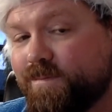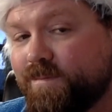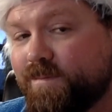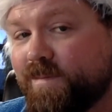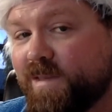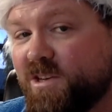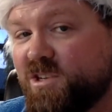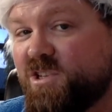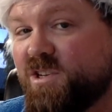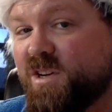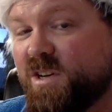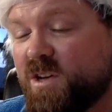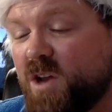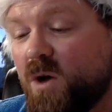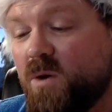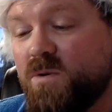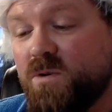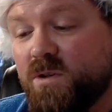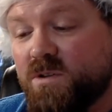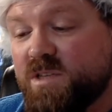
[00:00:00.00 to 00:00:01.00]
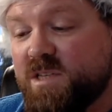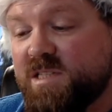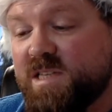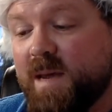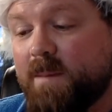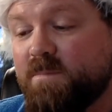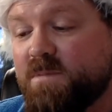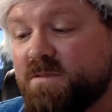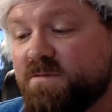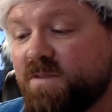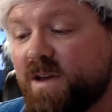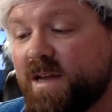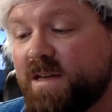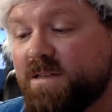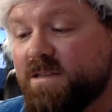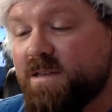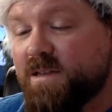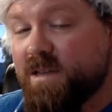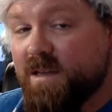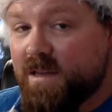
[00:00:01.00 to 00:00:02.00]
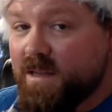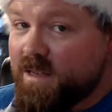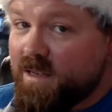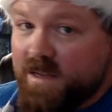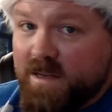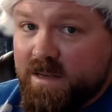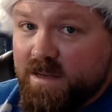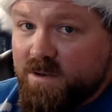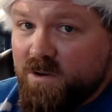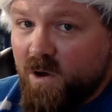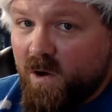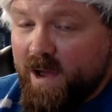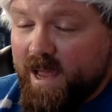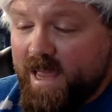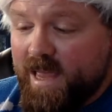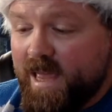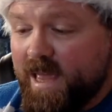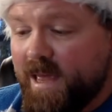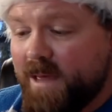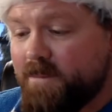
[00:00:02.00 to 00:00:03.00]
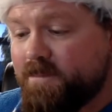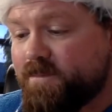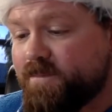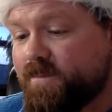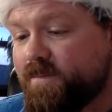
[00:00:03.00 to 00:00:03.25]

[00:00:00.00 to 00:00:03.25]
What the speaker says: He should have known not to tempt fate. Not here.